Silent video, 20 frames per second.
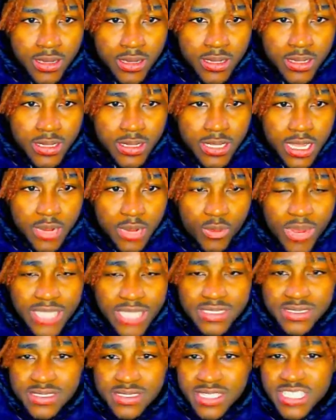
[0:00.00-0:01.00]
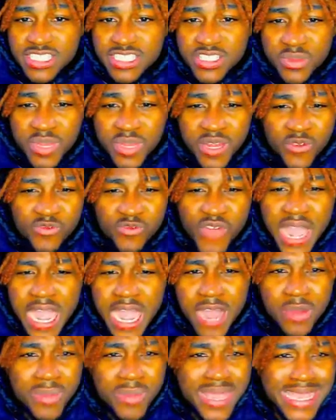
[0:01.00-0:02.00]
Gotta watch him. That's him in a
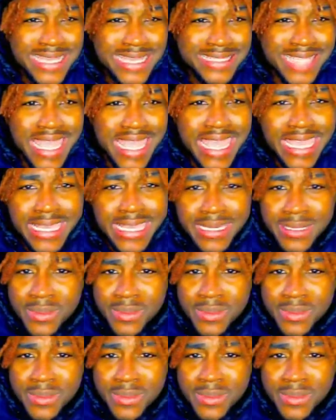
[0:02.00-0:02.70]
foul, man. Damn.